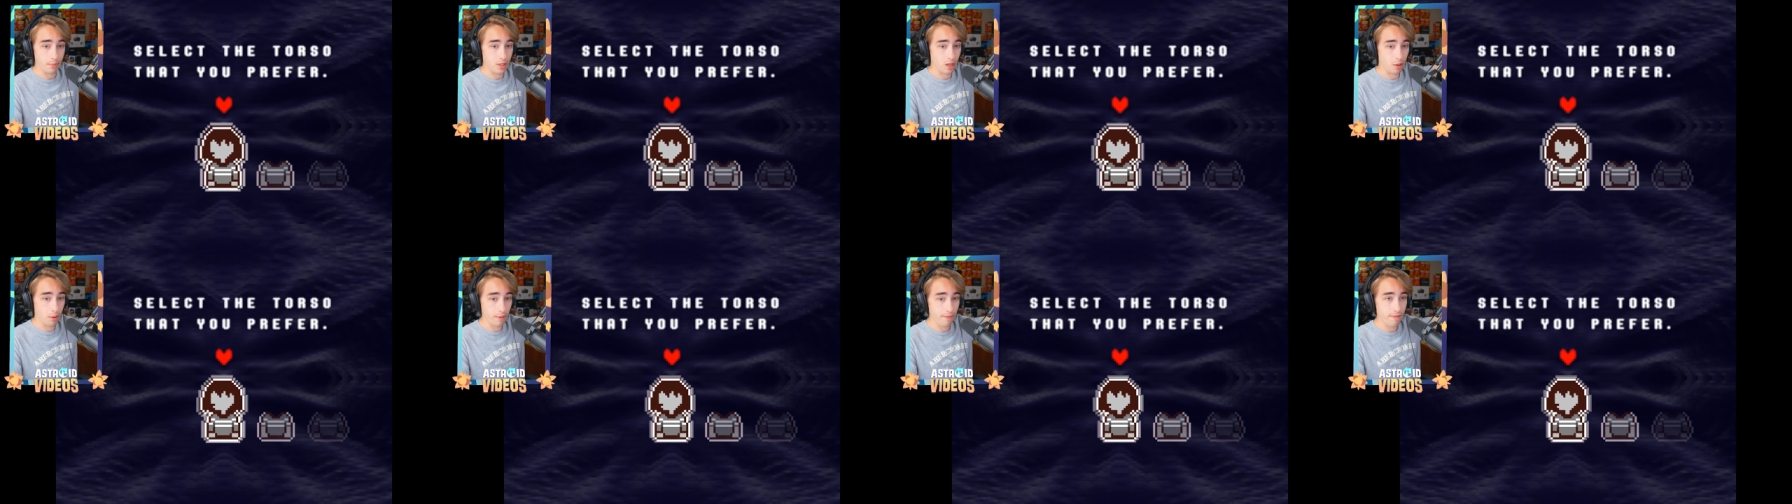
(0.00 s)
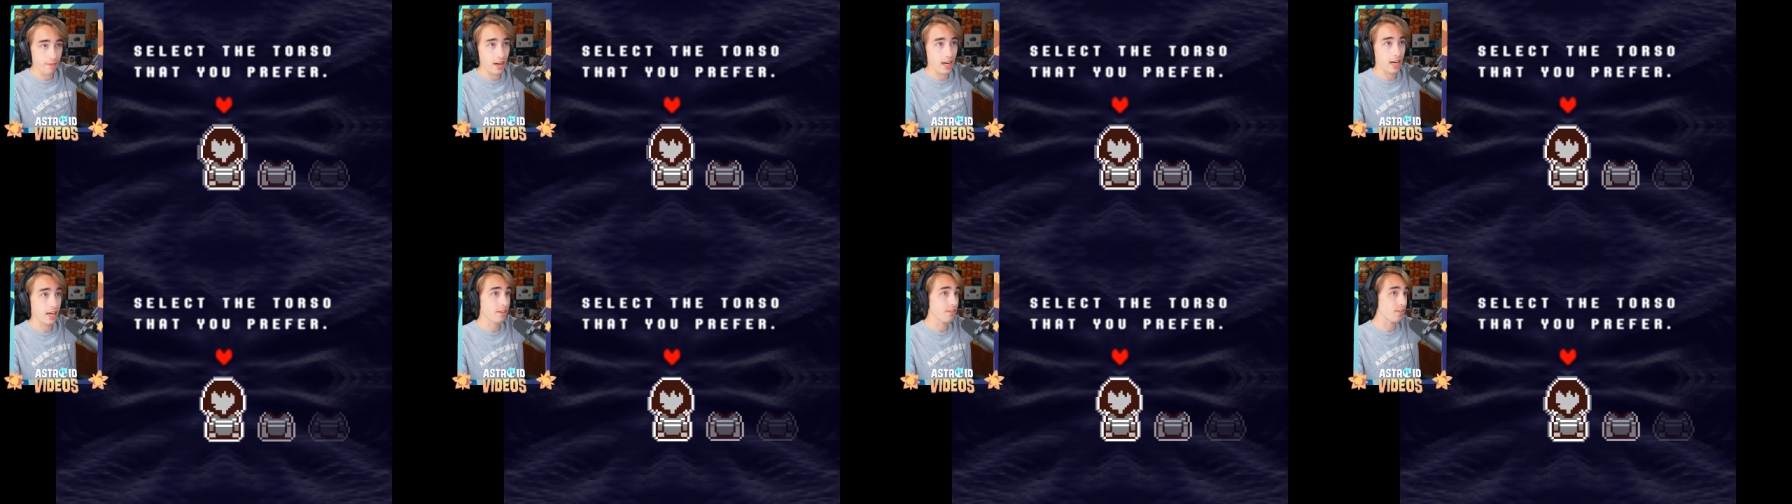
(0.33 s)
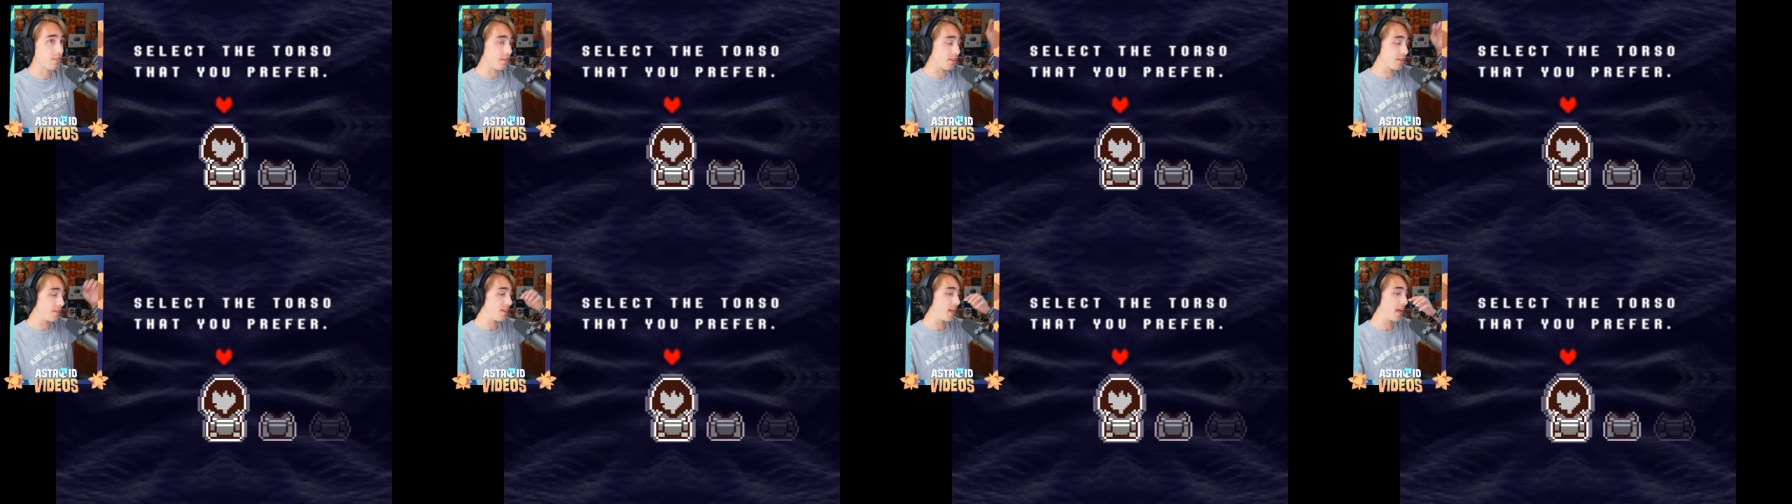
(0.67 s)
Toby Fox
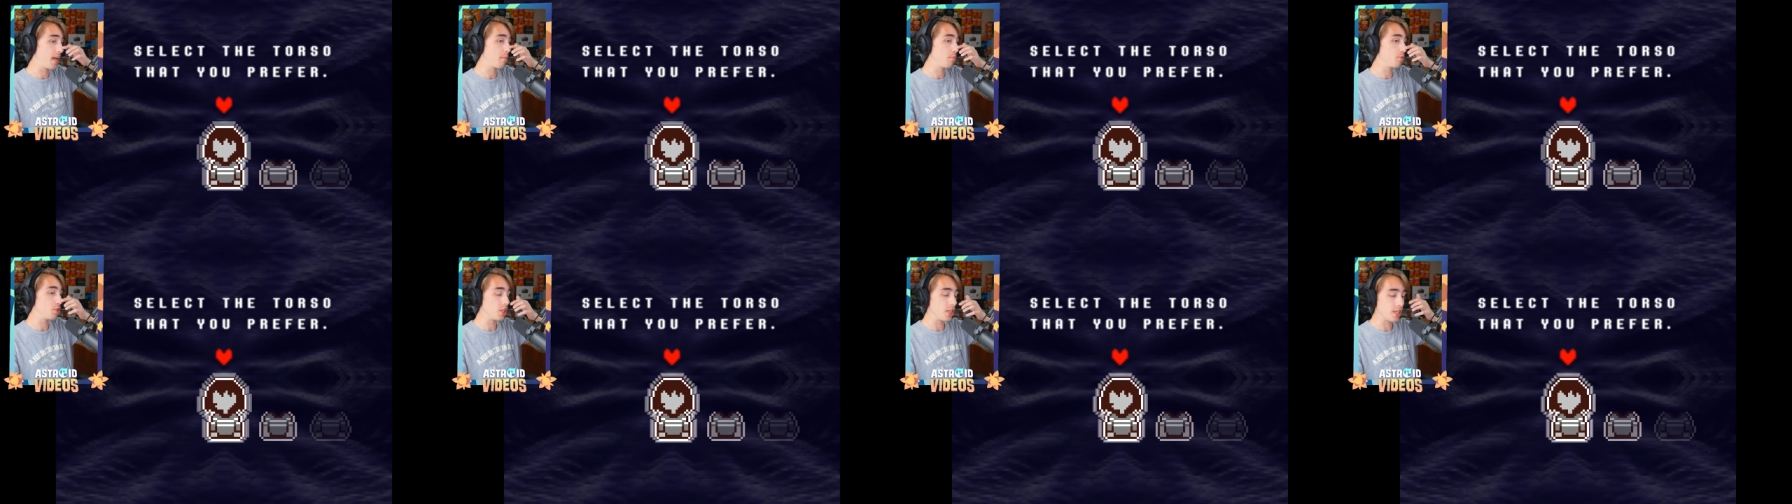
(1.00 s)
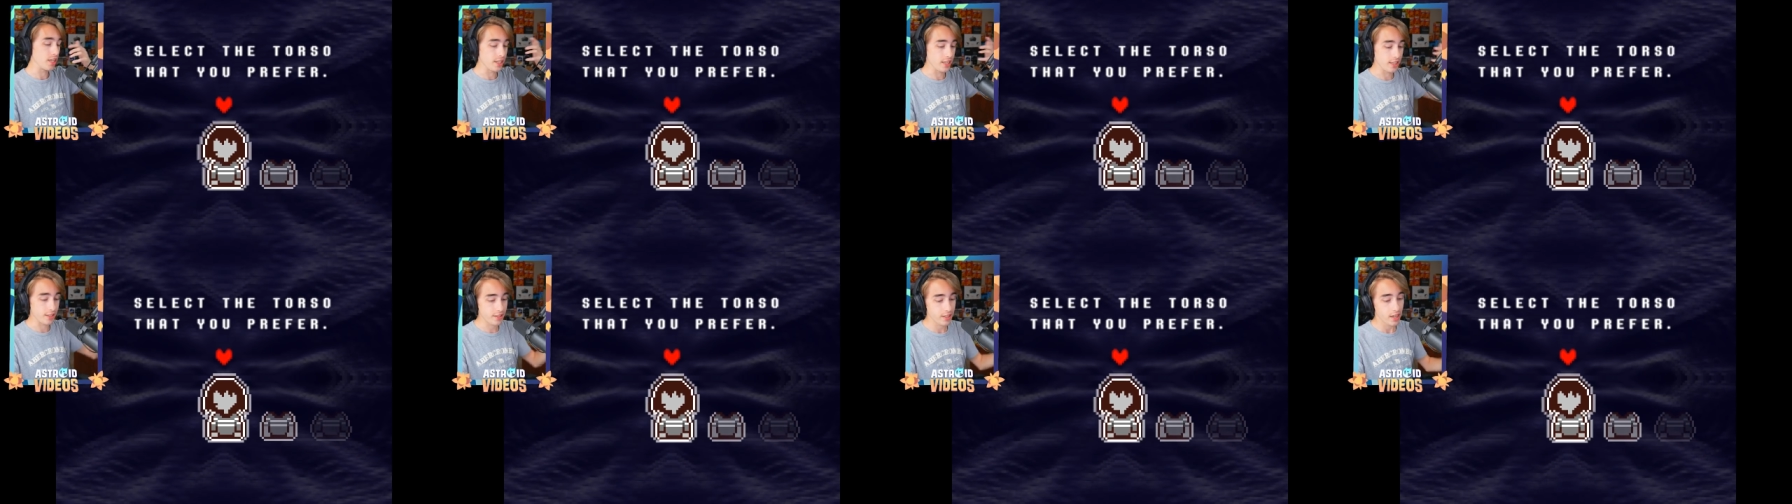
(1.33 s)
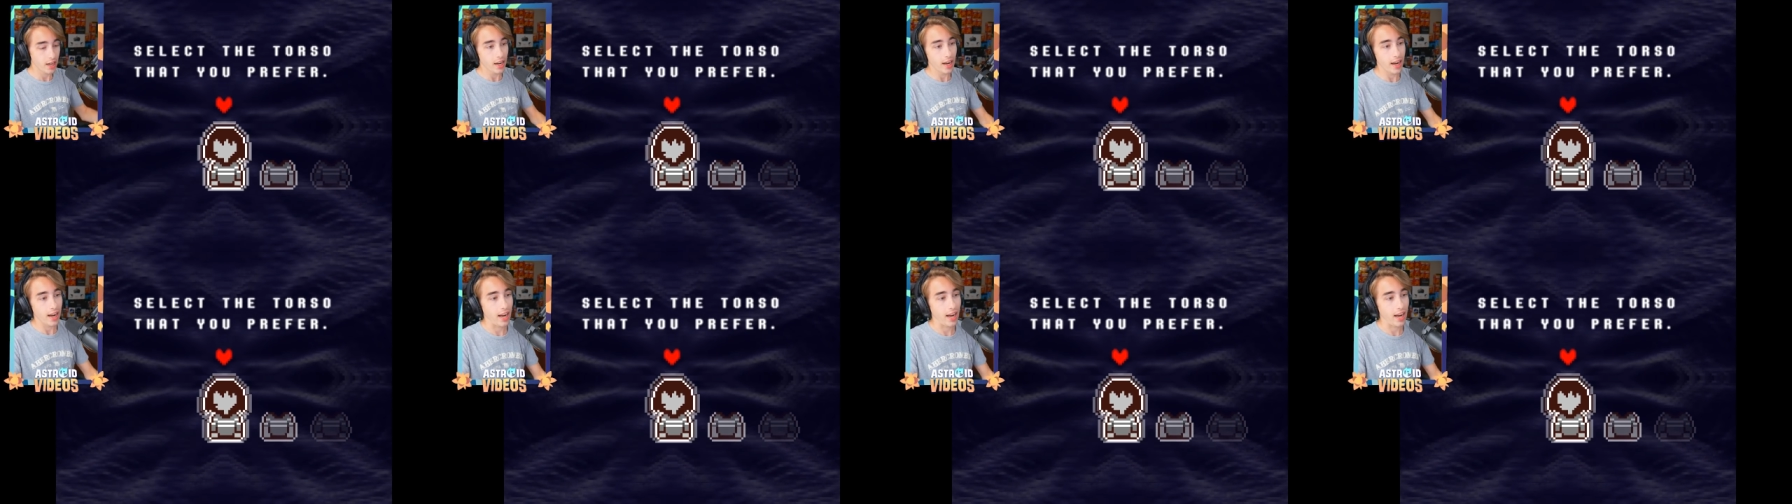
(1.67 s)
is a damn genius.